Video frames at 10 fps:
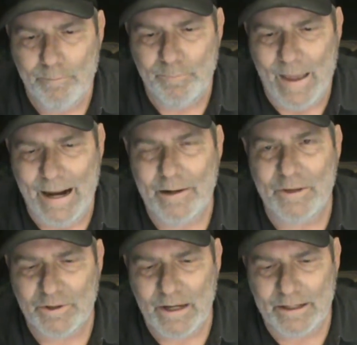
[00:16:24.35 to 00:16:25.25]

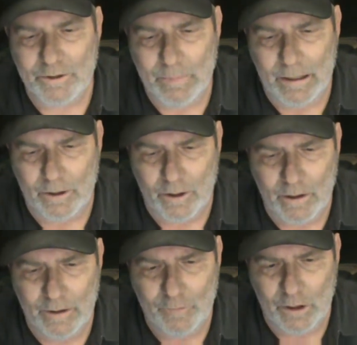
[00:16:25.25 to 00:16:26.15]
this ice
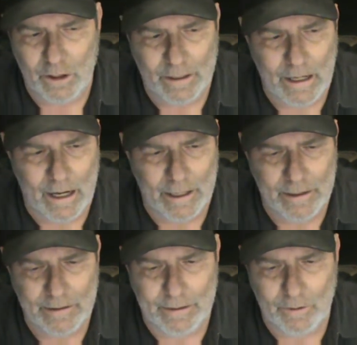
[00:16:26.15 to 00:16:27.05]
maker, if you click on
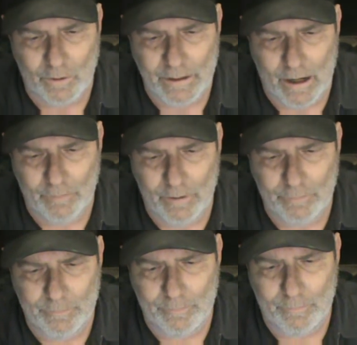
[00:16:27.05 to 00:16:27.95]
it and go down
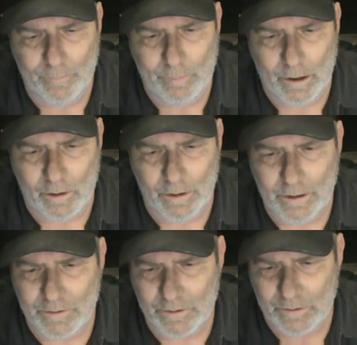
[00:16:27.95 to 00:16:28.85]
on Repair
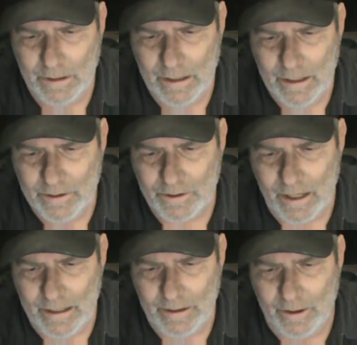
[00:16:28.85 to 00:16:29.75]
Clinic's
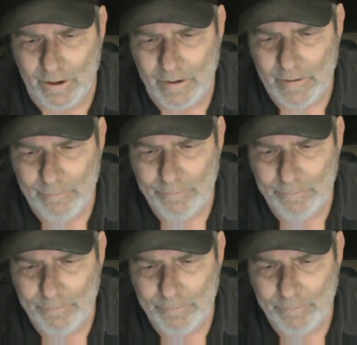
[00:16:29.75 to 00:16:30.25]
site here,